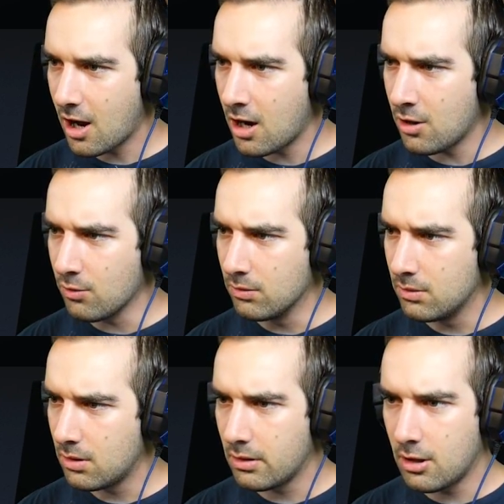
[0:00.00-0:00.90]
Oh.
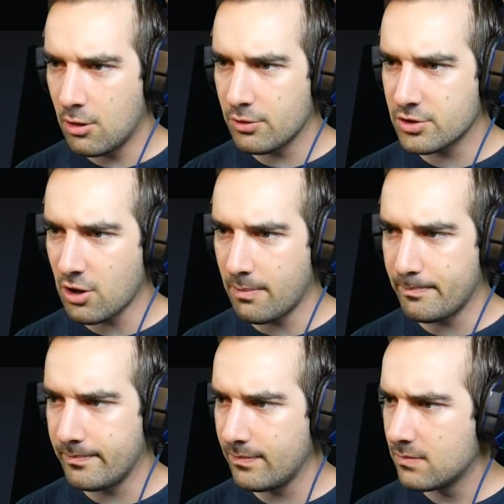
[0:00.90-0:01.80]
Oh, those are
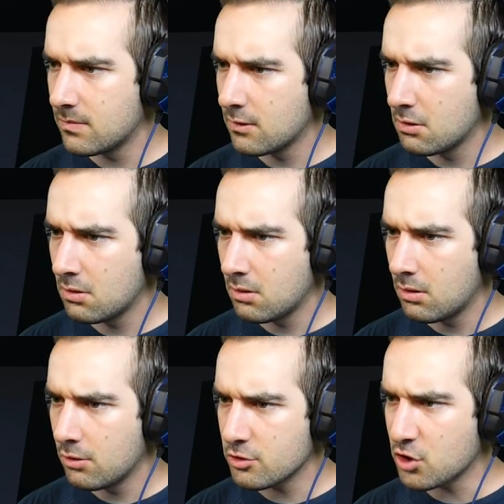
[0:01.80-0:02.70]
all...
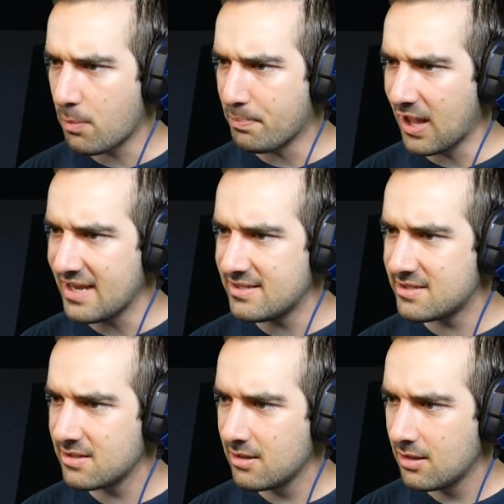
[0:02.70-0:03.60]
Those are all
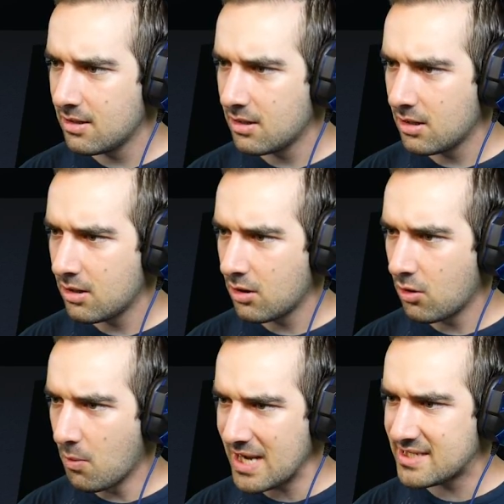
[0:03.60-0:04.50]
blights?
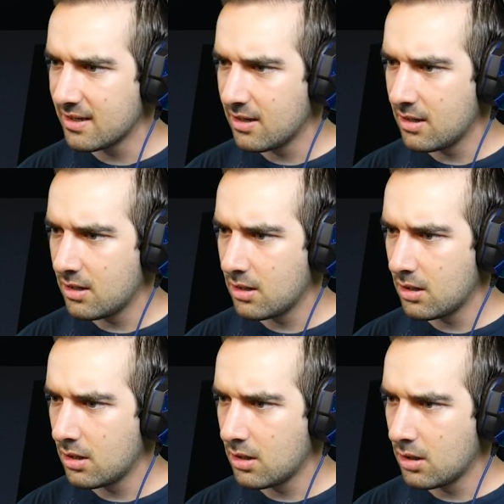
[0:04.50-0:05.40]
What?
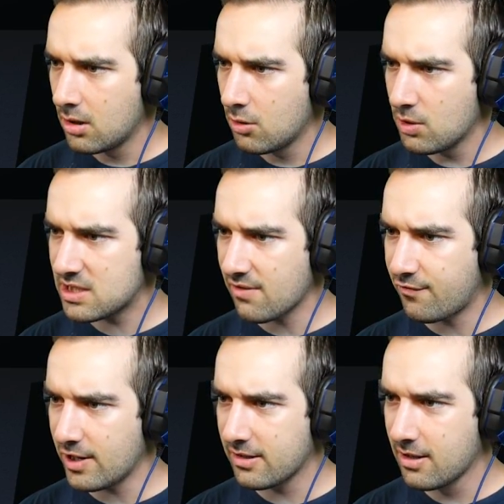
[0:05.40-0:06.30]
What the
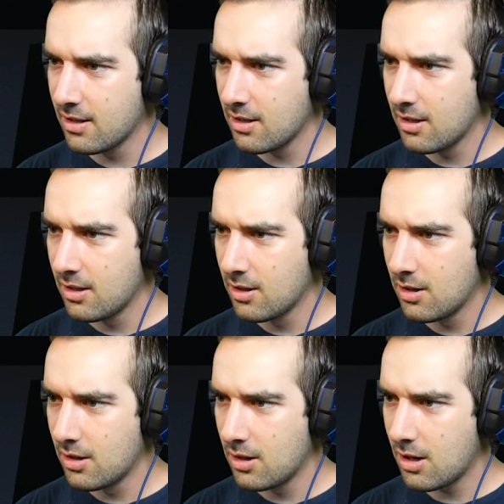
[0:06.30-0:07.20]
fuck?
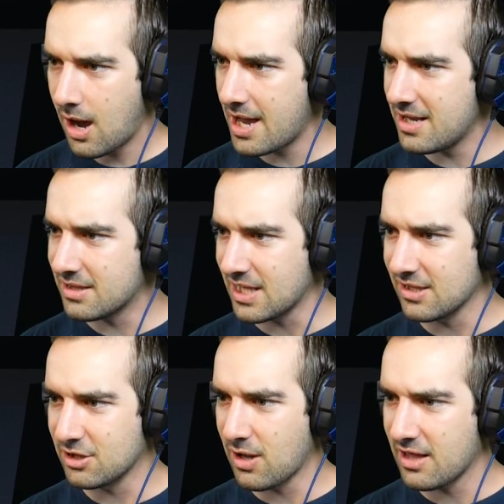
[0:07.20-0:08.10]
I didn't
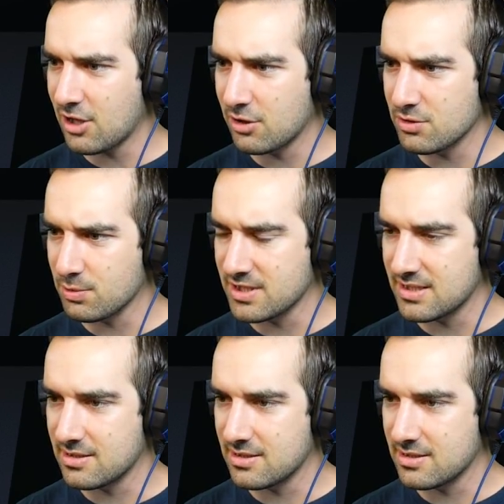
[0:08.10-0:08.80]
think that... The, I thought those were